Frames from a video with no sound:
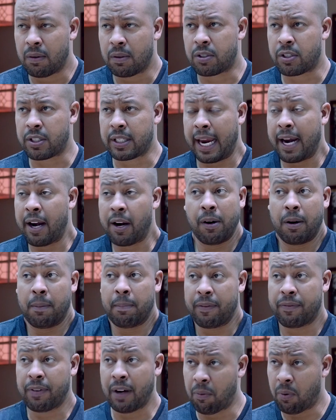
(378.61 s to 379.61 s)
scare
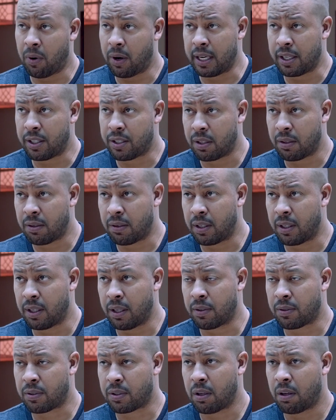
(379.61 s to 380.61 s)
them if I wanted
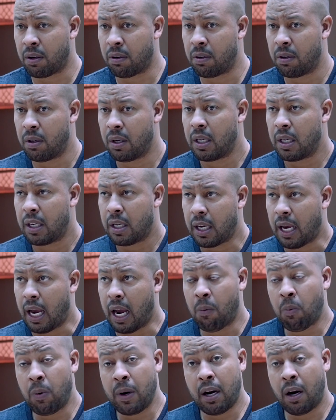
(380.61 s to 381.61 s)
to, So
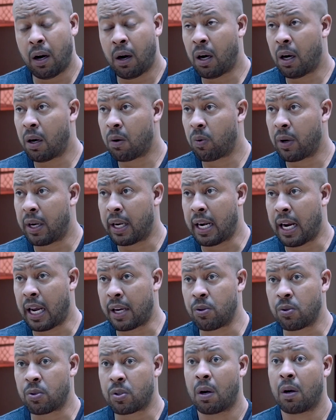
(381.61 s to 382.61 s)
I went hard with it. I
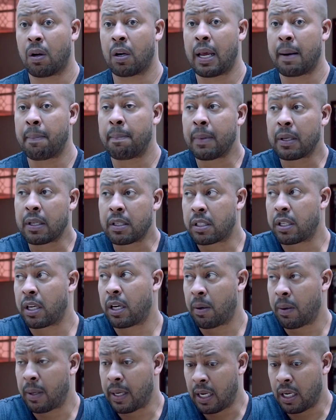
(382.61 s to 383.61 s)
used all that
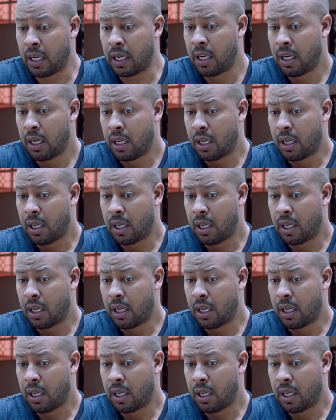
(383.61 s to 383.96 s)
military